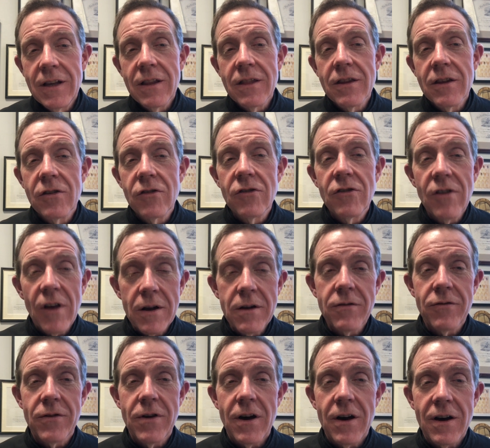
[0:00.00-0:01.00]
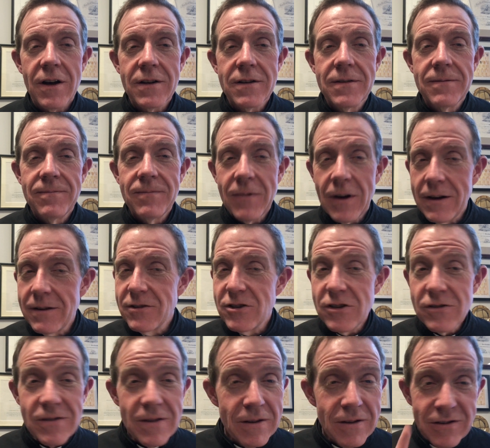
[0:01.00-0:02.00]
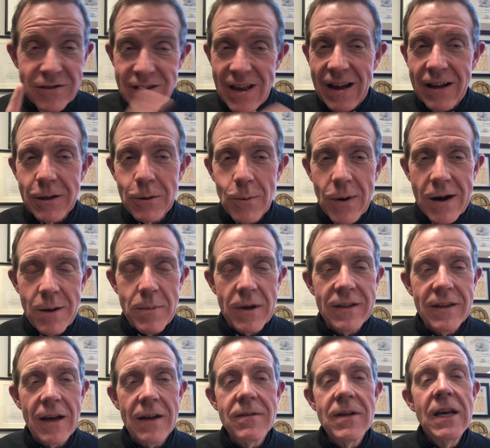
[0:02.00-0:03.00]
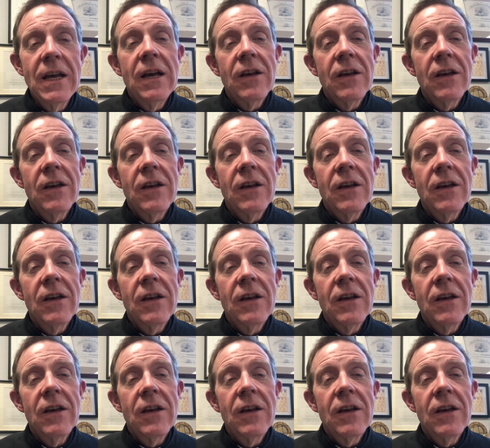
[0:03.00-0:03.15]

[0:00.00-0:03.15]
the Son of God, right? She's exactly right about that.